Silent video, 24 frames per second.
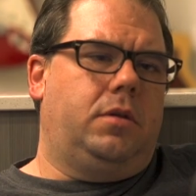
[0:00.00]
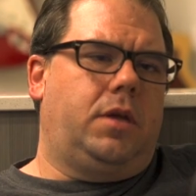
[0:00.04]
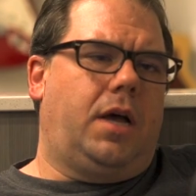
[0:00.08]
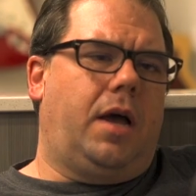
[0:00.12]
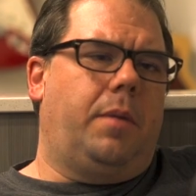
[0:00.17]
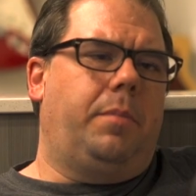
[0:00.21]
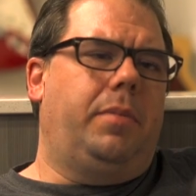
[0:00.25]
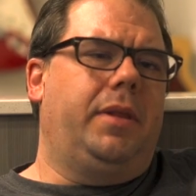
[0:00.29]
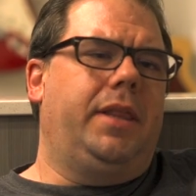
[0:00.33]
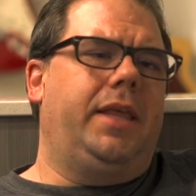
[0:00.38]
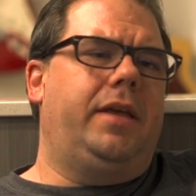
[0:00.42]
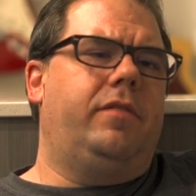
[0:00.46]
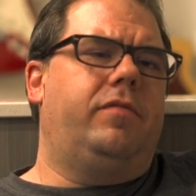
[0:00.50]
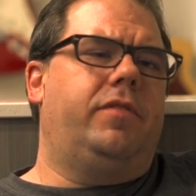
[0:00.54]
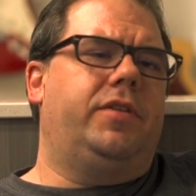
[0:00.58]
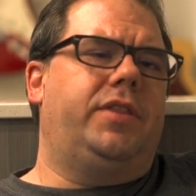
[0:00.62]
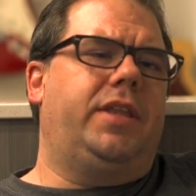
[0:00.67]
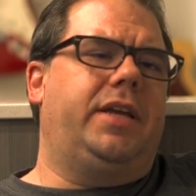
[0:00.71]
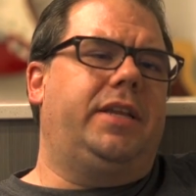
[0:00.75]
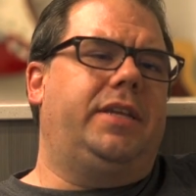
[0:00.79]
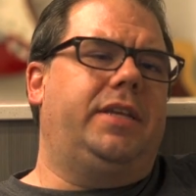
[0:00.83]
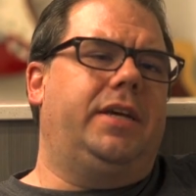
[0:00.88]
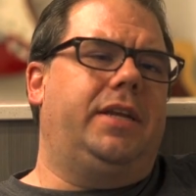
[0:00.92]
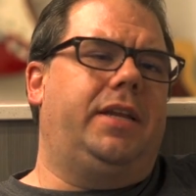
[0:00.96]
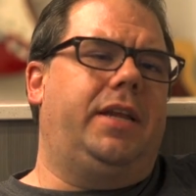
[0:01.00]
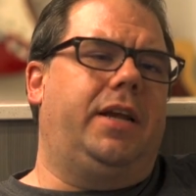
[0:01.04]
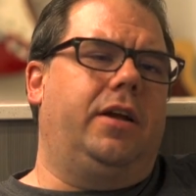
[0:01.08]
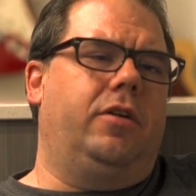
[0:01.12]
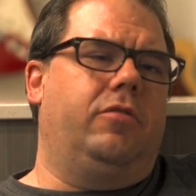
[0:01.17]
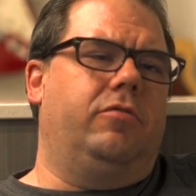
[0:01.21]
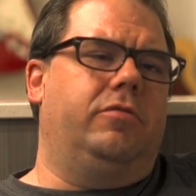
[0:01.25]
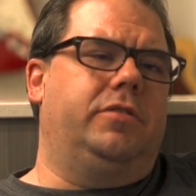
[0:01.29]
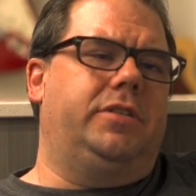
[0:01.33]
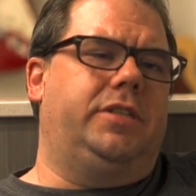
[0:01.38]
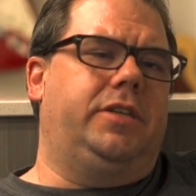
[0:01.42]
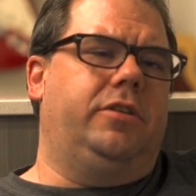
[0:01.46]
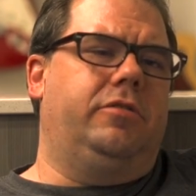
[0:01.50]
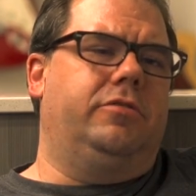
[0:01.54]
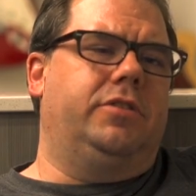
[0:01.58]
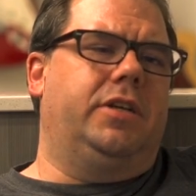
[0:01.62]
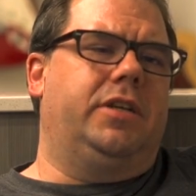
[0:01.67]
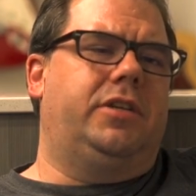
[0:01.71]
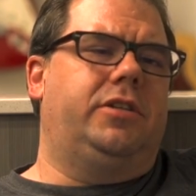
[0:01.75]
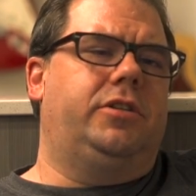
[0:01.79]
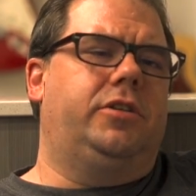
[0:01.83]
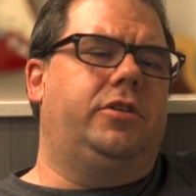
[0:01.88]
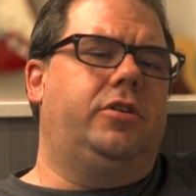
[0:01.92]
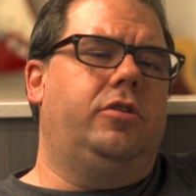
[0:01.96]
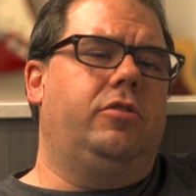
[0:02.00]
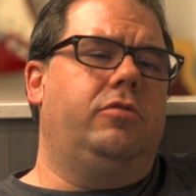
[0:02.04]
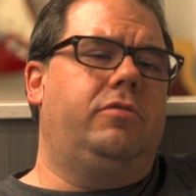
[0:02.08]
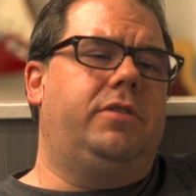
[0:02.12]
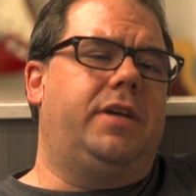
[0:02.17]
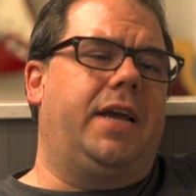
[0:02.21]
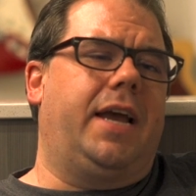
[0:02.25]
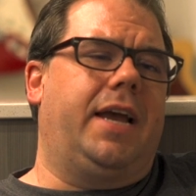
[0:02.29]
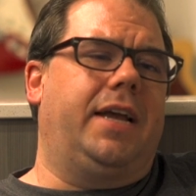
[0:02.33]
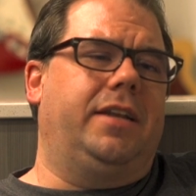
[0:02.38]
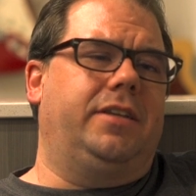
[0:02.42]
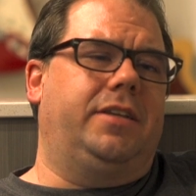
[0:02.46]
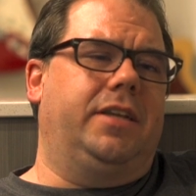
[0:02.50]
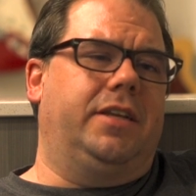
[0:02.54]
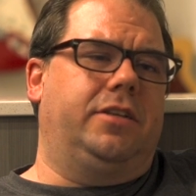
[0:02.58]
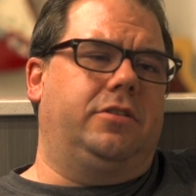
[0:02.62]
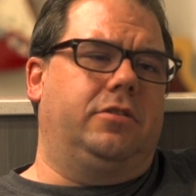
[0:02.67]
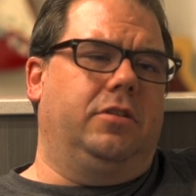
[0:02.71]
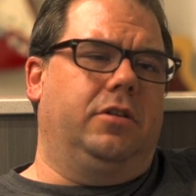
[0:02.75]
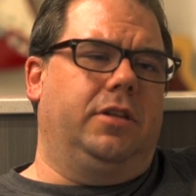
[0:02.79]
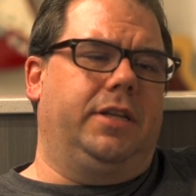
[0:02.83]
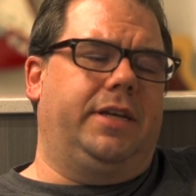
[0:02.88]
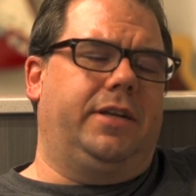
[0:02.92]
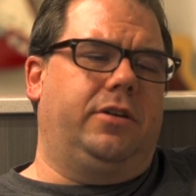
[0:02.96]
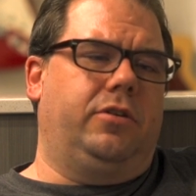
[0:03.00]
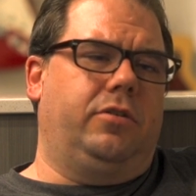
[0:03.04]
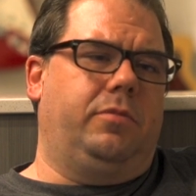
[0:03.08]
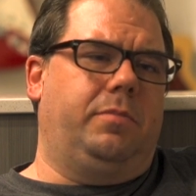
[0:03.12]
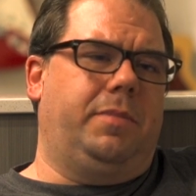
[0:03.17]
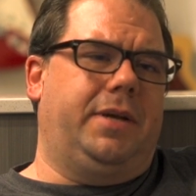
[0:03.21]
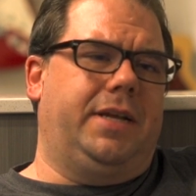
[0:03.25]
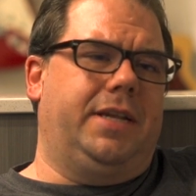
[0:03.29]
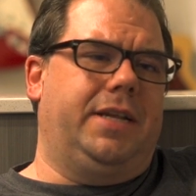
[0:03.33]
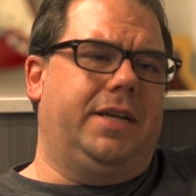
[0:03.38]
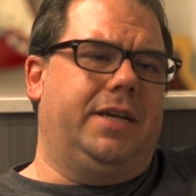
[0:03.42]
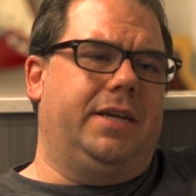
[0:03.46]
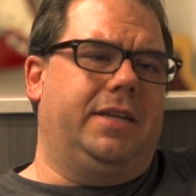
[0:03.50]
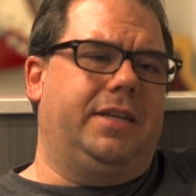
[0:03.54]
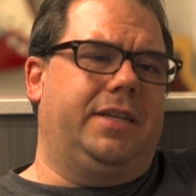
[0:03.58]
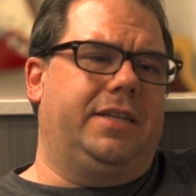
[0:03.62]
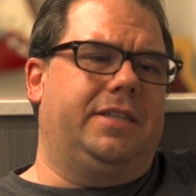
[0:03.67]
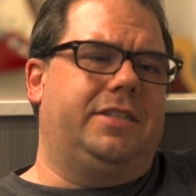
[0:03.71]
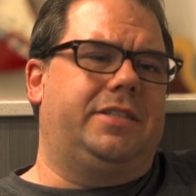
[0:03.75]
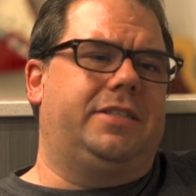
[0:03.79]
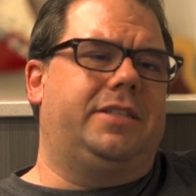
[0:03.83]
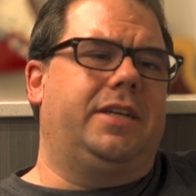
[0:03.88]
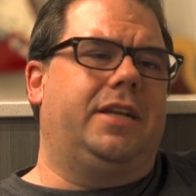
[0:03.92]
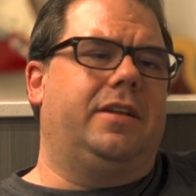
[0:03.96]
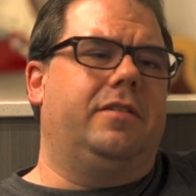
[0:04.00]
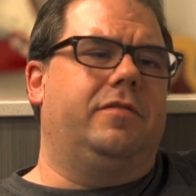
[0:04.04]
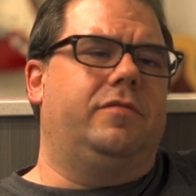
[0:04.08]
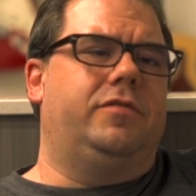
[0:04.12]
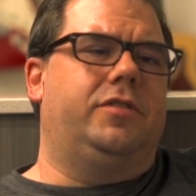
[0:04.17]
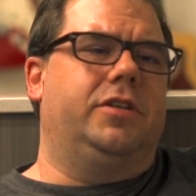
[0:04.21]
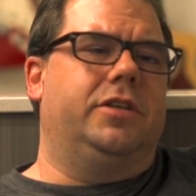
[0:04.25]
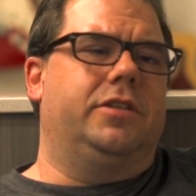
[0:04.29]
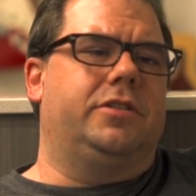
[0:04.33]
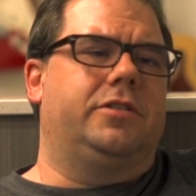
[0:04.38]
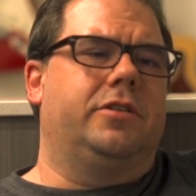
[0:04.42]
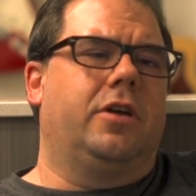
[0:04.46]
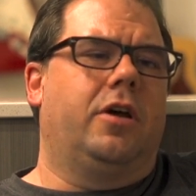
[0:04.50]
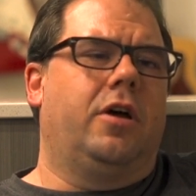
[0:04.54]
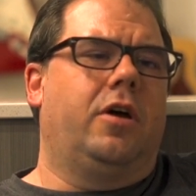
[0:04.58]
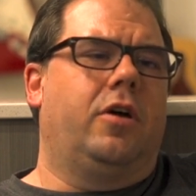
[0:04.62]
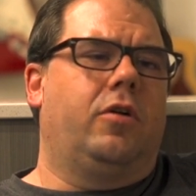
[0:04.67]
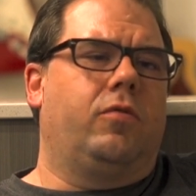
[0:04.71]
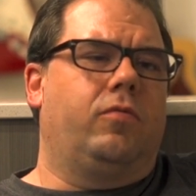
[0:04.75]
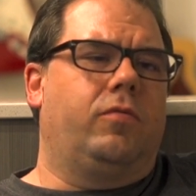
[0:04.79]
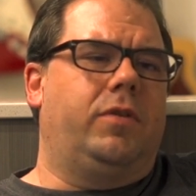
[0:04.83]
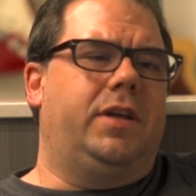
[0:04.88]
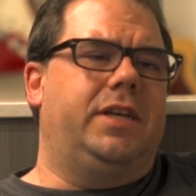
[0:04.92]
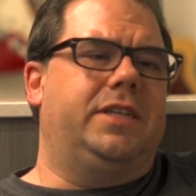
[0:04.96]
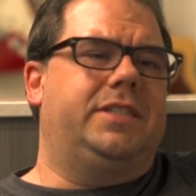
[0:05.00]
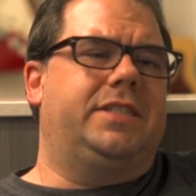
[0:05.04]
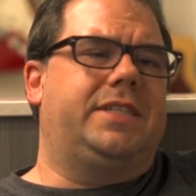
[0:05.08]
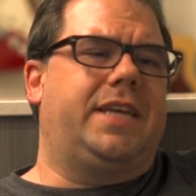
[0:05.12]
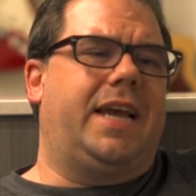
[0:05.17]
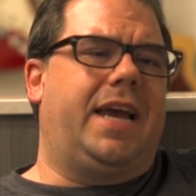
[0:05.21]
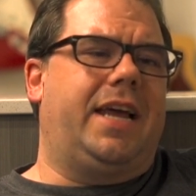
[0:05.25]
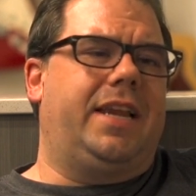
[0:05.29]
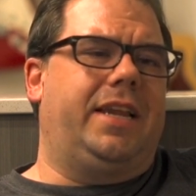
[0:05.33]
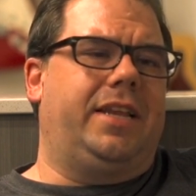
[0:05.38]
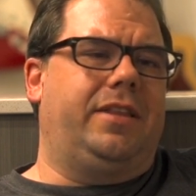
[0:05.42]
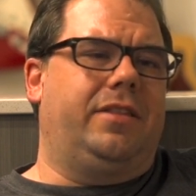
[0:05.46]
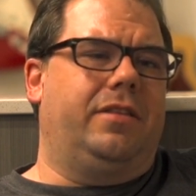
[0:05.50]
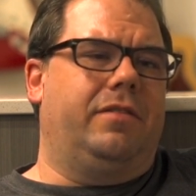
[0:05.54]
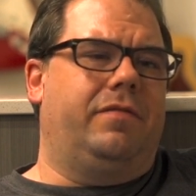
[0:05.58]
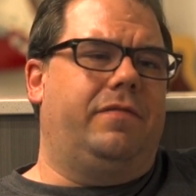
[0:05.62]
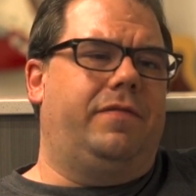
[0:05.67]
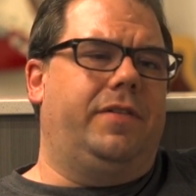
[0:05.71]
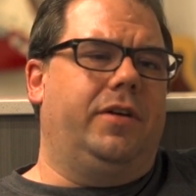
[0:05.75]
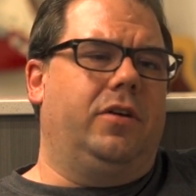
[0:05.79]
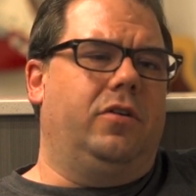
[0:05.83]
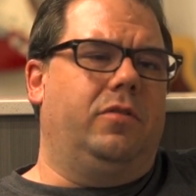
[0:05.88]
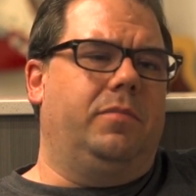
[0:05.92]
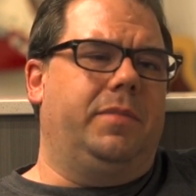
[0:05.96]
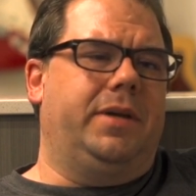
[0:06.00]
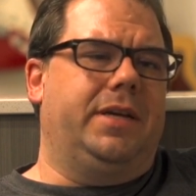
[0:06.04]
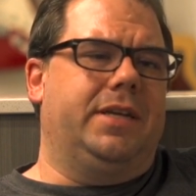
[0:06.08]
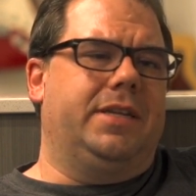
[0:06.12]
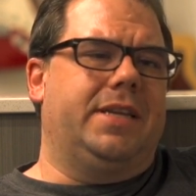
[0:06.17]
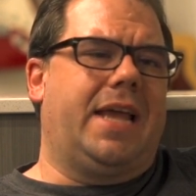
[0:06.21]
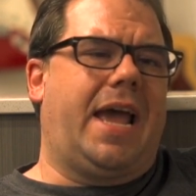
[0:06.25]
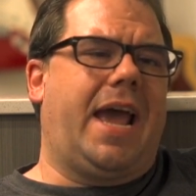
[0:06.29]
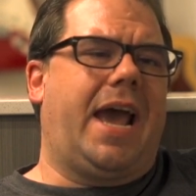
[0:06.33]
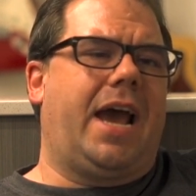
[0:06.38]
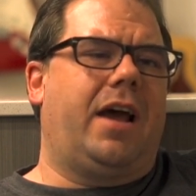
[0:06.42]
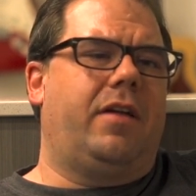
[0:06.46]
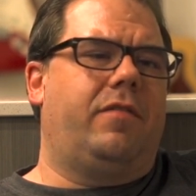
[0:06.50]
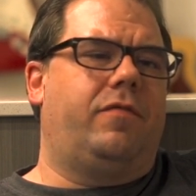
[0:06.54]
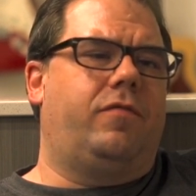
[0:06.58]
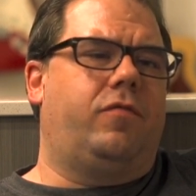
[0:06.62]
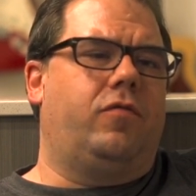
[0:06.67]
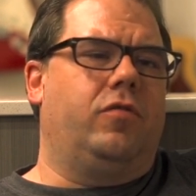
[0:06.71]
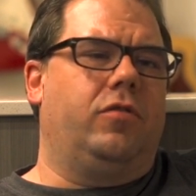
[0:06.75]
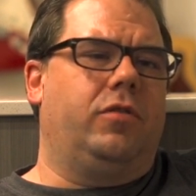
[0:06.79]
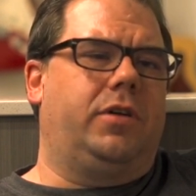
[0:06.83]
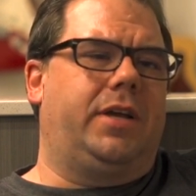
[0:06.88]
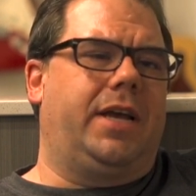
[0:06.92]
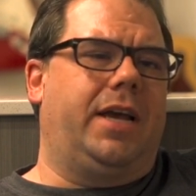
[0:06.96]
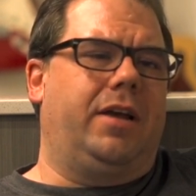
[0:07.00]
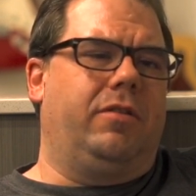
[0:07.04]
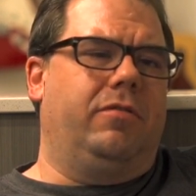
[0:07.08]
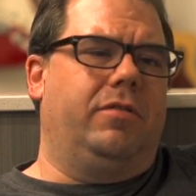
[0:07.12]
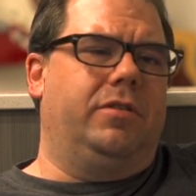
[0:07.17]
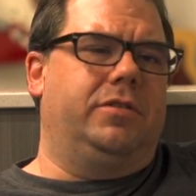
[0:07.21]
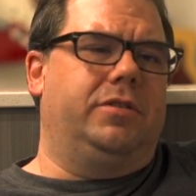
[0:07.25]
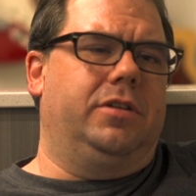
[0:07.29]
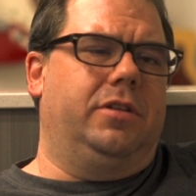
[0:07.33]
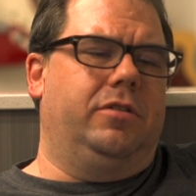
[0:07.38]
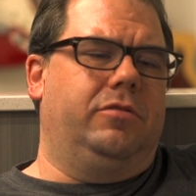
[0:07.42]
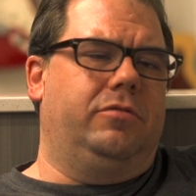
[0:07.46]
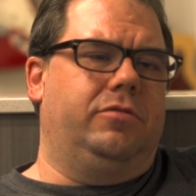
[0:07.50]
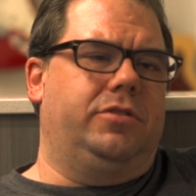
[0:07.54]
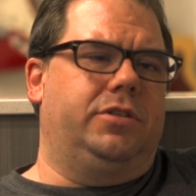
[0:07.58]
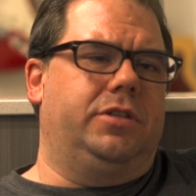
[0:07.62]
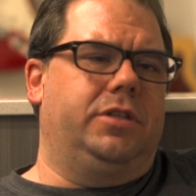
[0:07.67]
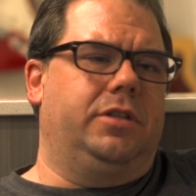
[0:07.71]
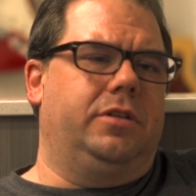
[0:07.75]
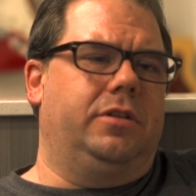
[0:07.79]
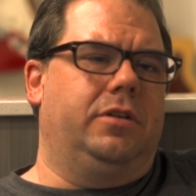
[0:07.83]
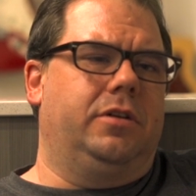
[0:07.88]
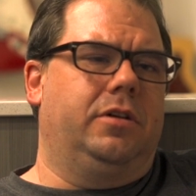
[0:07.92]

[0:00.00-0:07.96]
I believe what they did here was use a 2K digital intermediate instead of just rescanning the film in at 4K resolution,